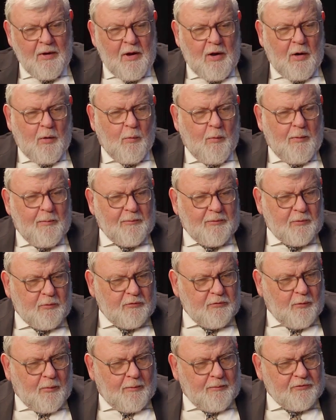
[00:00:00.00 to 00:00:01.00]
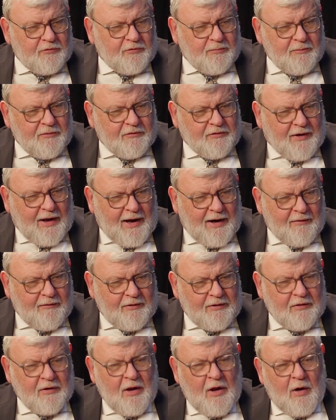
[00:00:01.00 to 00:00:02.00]
a woman who almost
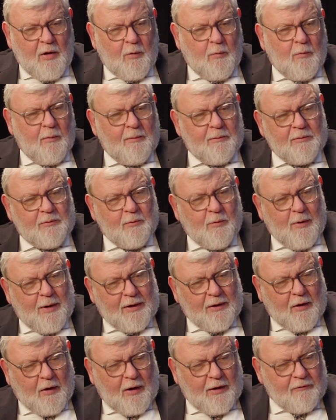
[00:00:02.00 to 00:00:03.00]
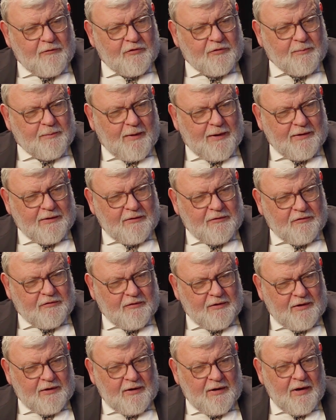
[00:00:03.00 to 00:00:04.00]
miscarried, a woman who had a high-risk
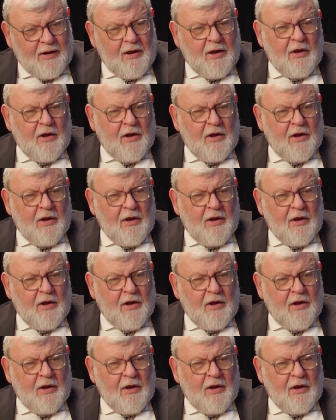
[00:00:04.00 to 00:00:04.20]
pregnancy.